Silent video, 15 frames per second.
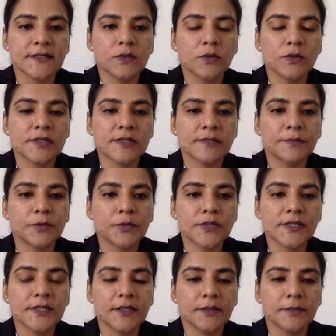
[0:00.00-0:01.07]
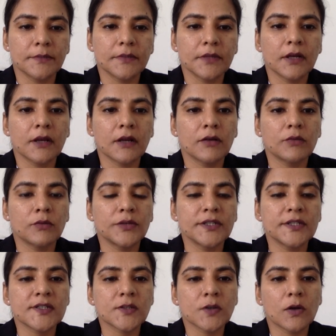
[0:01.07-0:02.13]
Hole Symposium, we
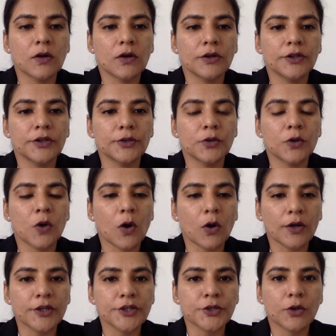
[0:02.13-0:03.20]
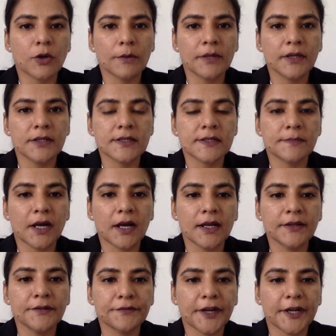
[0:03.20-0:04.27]
saw, hawkish comments
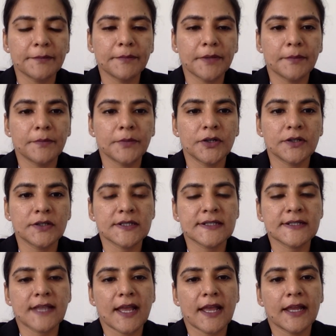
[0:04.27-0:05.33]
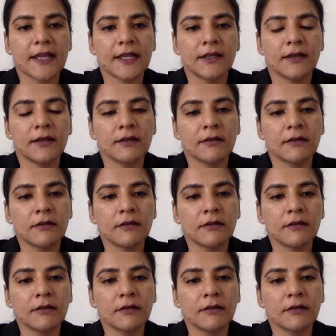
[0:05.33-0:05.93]
by Fed members, and